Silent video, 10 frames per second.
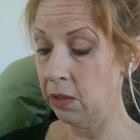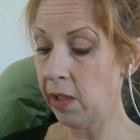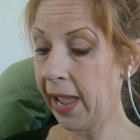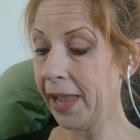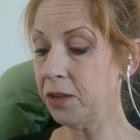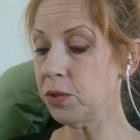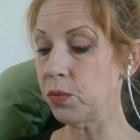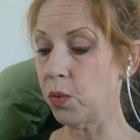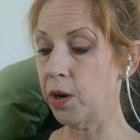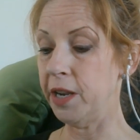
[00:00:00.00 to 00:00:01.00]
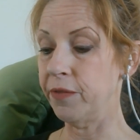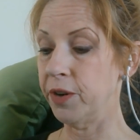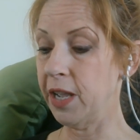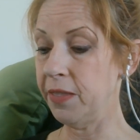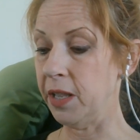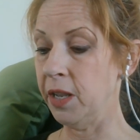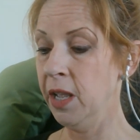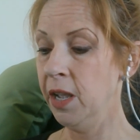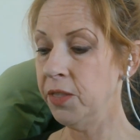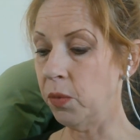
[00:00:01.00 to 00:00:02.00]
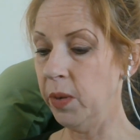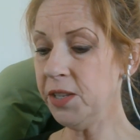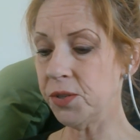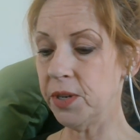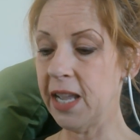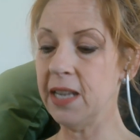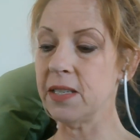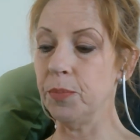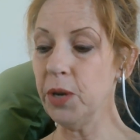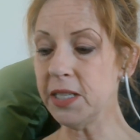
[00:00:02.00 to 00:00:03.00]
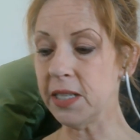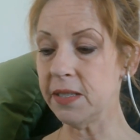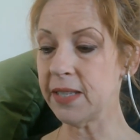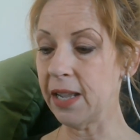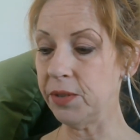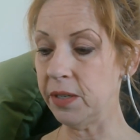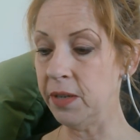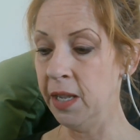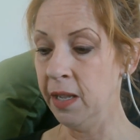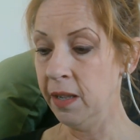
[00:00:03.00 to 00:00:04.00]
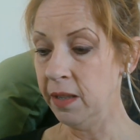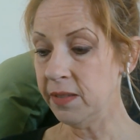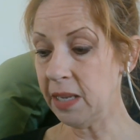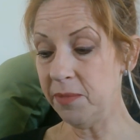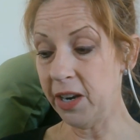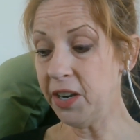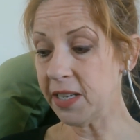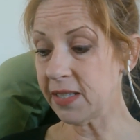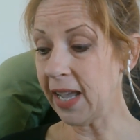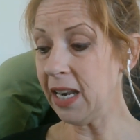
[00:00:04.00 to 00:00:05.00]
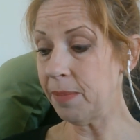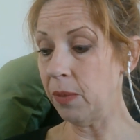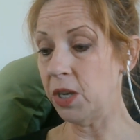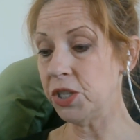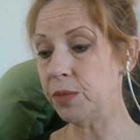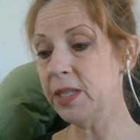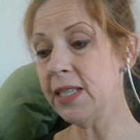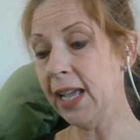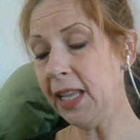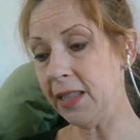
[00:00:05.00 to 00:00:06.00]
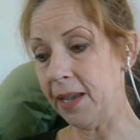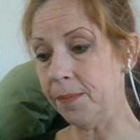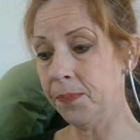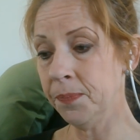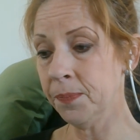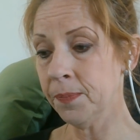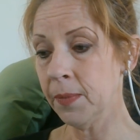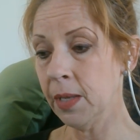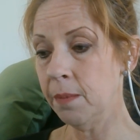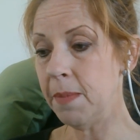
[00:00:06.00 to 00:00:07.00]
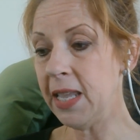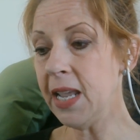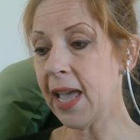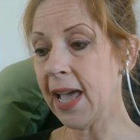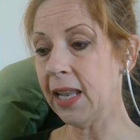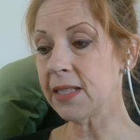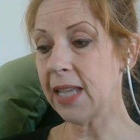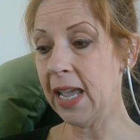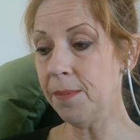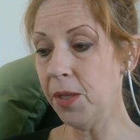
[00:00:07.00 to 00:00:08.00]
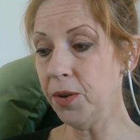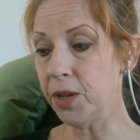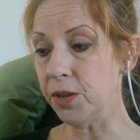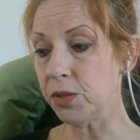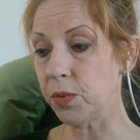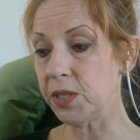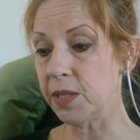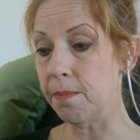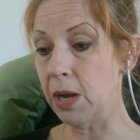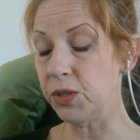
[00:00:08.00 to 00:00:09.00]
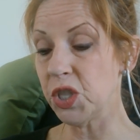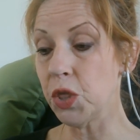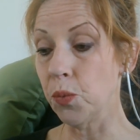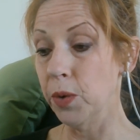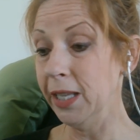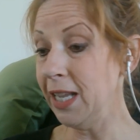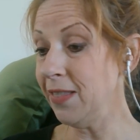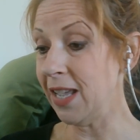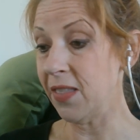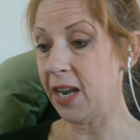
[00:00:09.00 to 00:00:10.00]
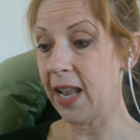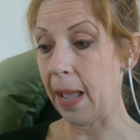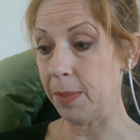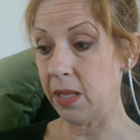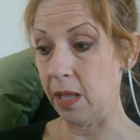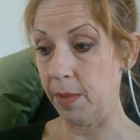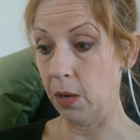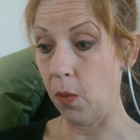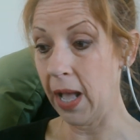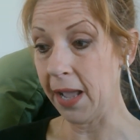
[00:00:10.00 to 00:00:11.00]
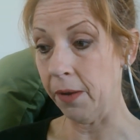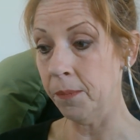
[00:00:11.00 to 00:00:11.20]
Alex was worried for nothing. The wizard and his apprentice seemed very excited by what she was telling them. Meeting Alex and Mother Goose was the most thrilling thing that had happened to them in a while.